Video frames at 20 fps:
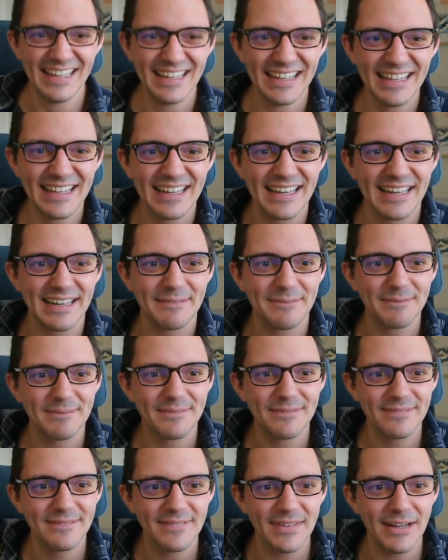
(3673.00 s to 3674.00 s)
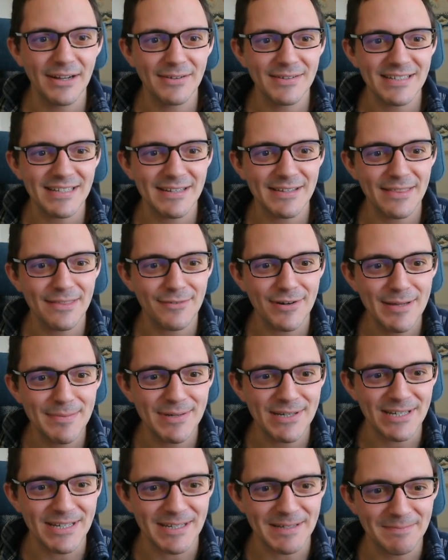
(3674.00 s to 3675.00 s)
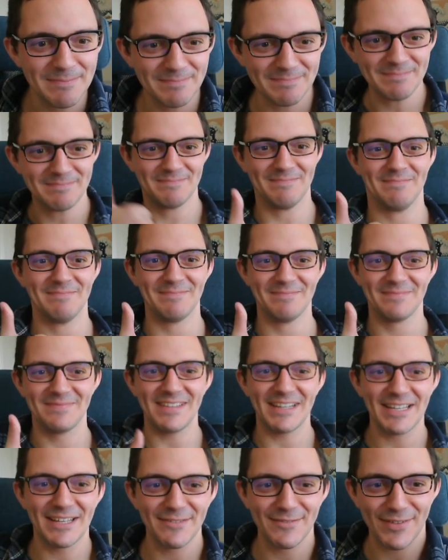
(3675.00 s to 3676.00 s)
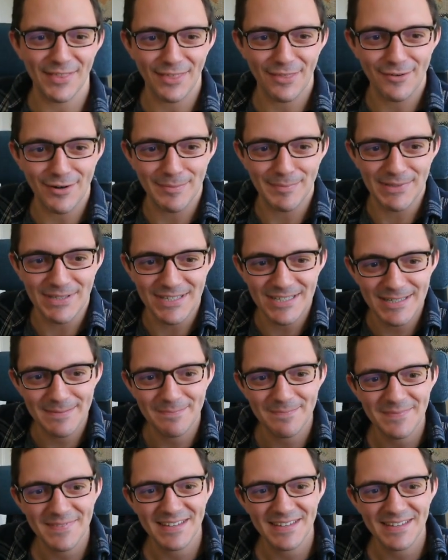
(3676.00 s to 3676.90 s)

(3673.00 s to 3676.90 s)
Yeah. Oh, is that a 3p? Thank you for the threepence.